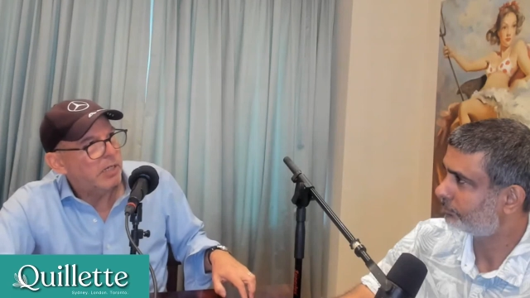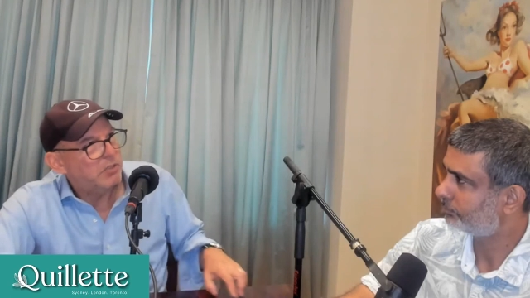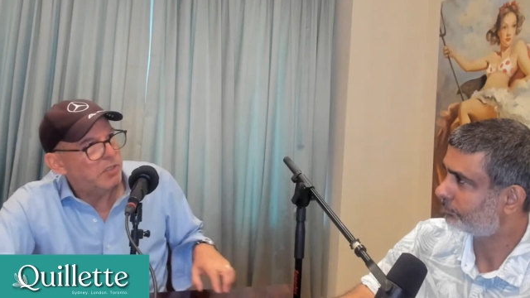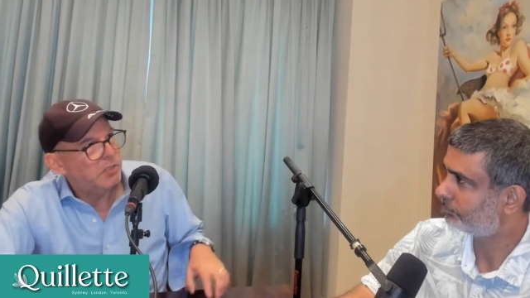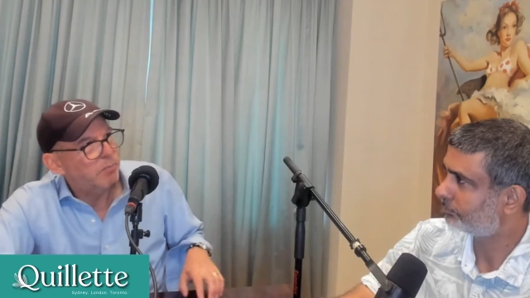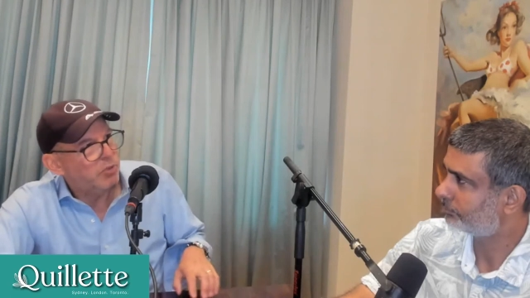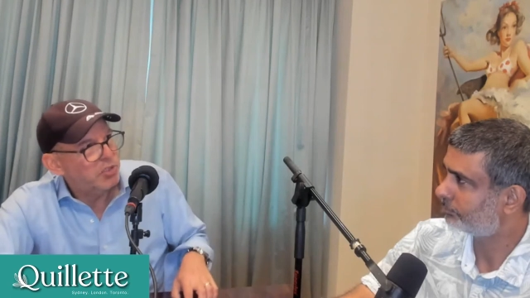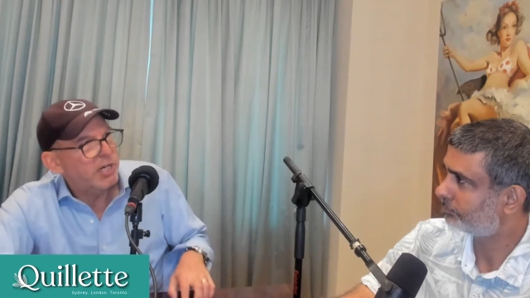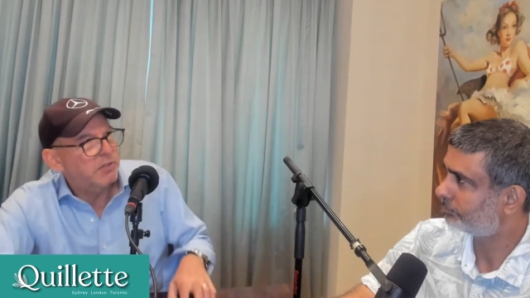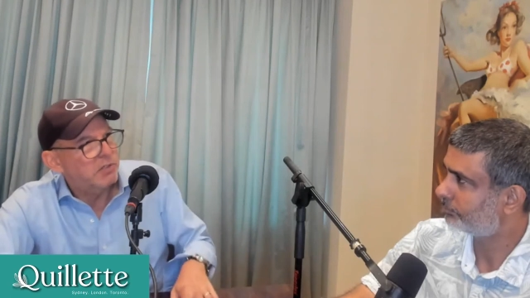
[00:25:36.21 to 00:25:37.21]
Speaker 1: it just
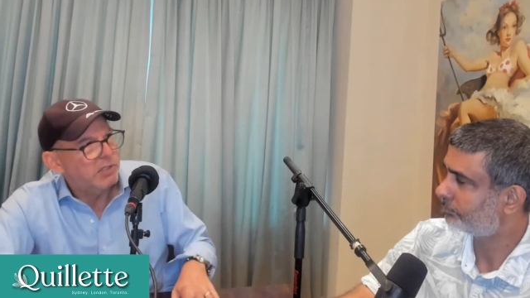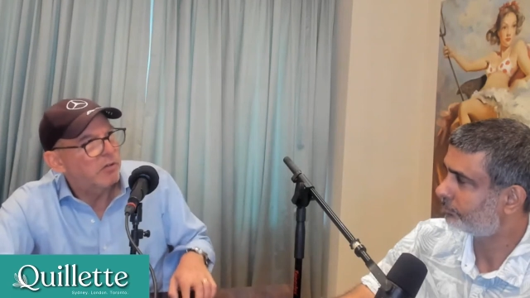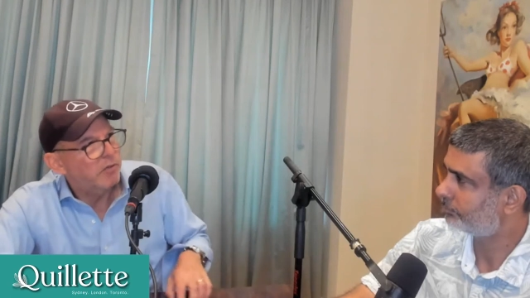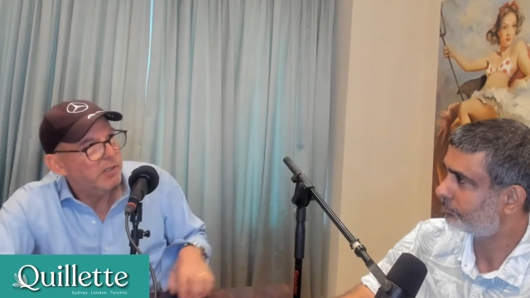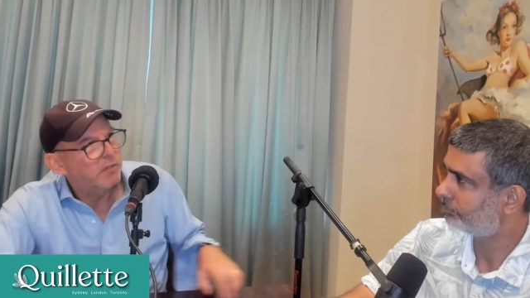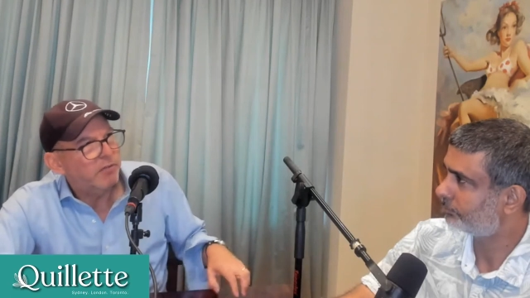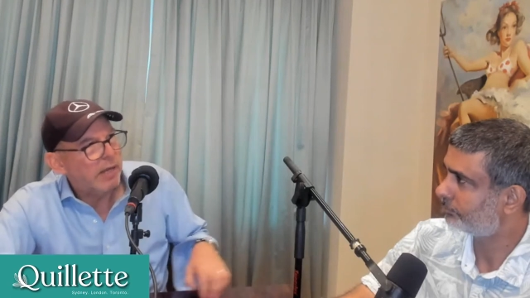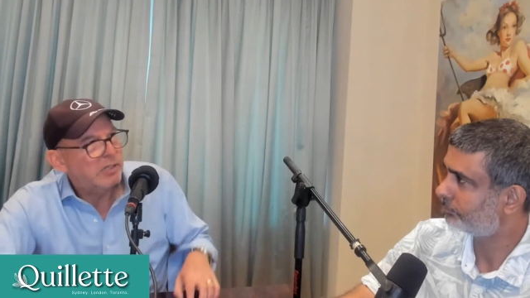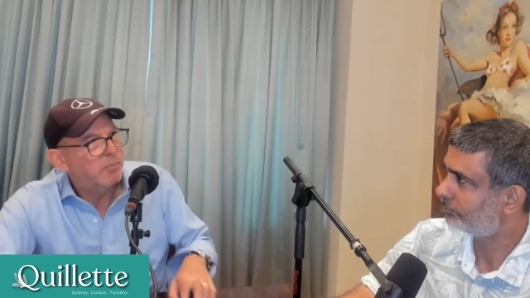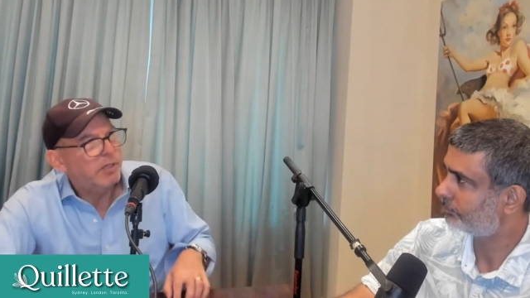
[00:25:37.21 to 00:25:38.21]
projects itself on
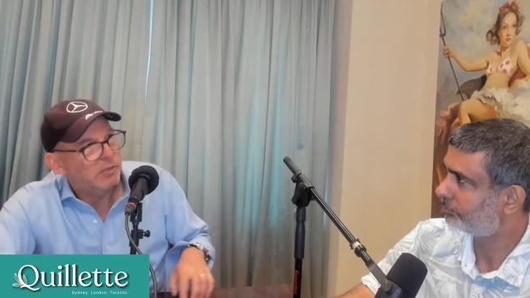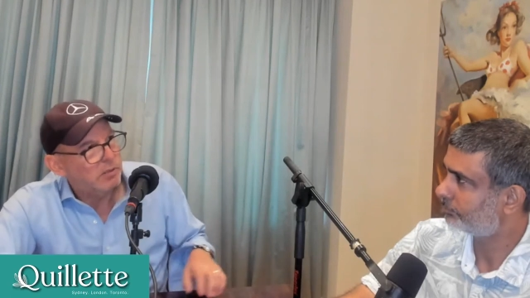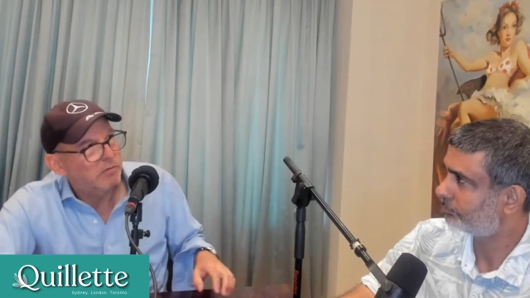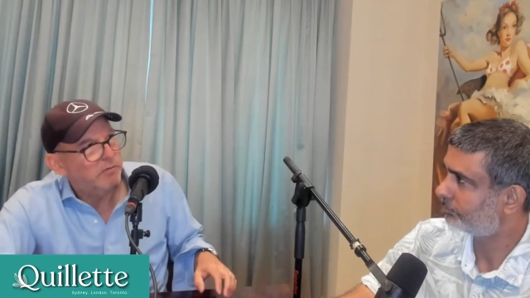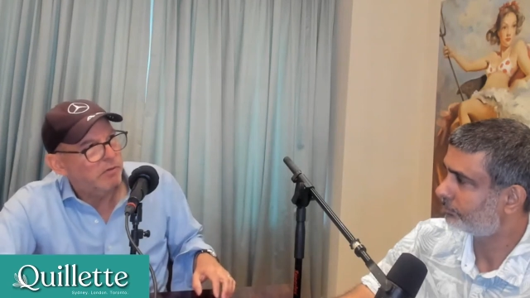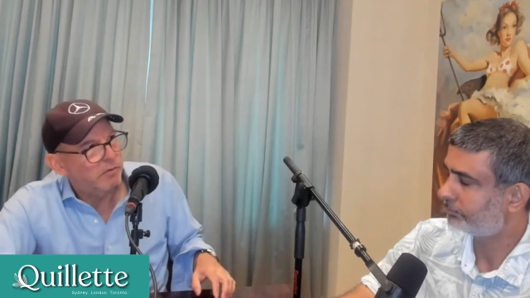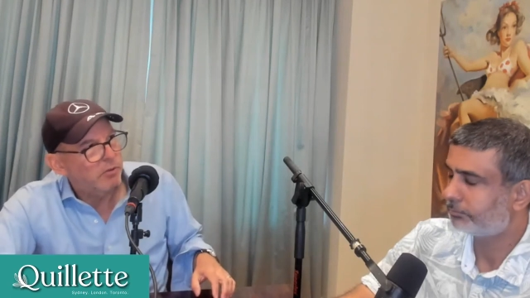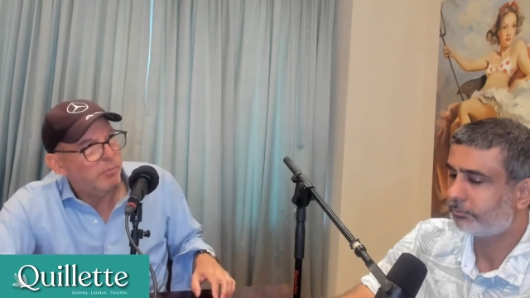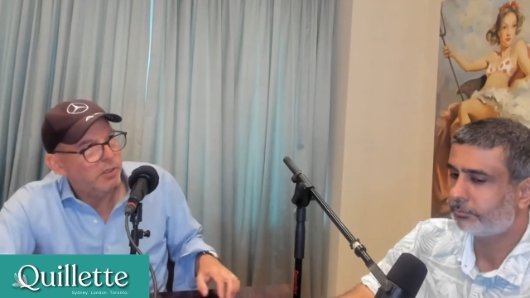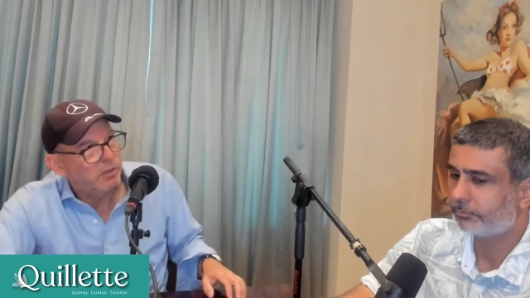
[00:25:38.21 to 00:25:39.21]
different aspects of, of
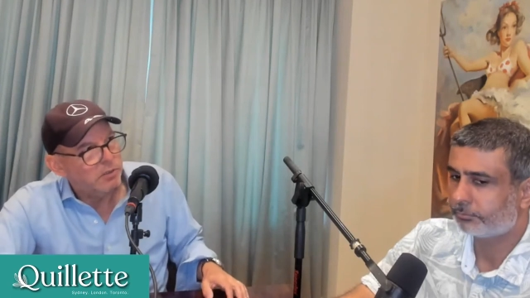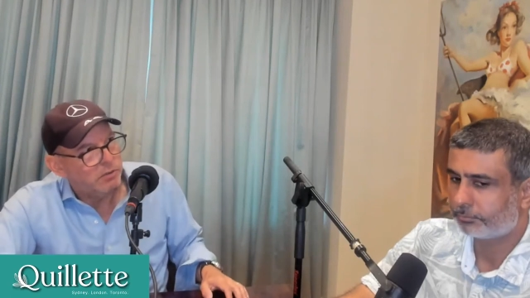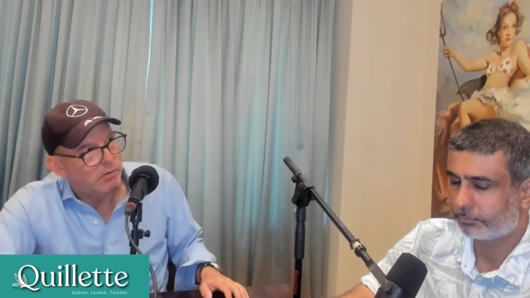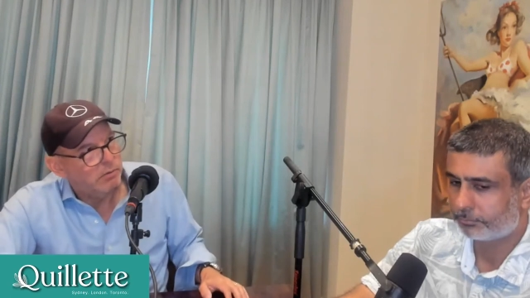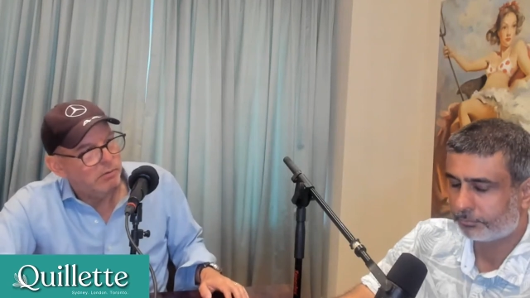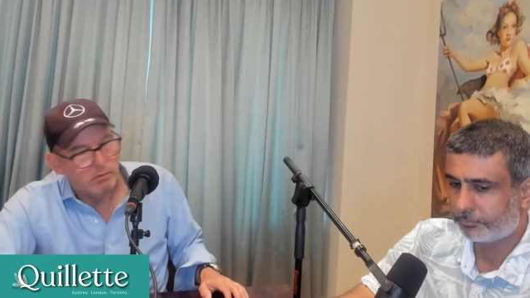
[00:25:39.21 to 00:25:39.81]
the human condition